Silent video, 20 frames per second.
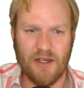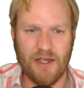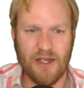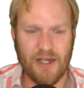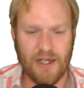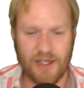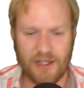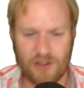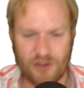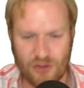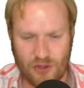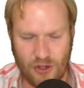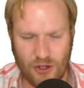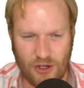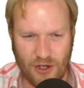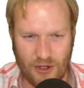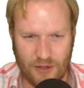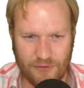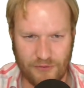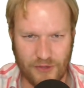And
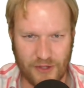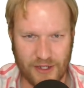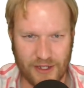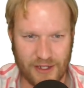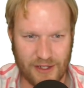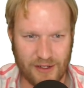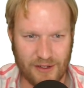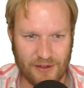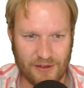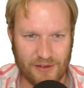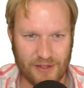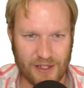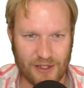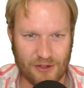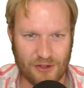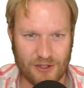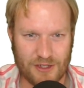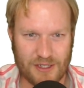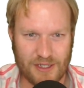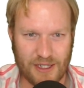hopefully that
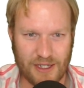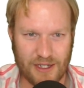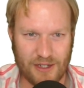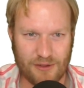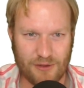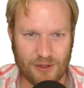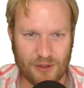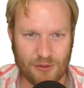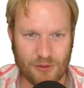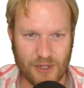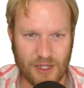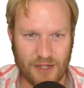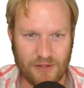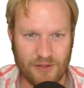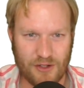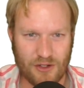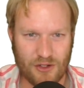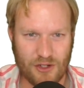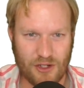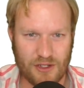looks like what we're
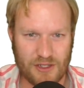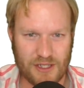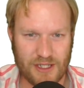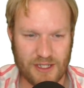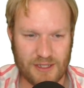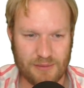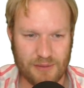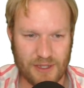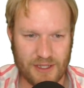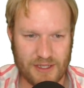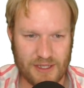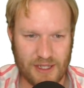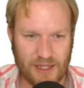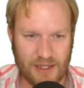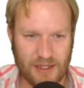given. Cos x plus sin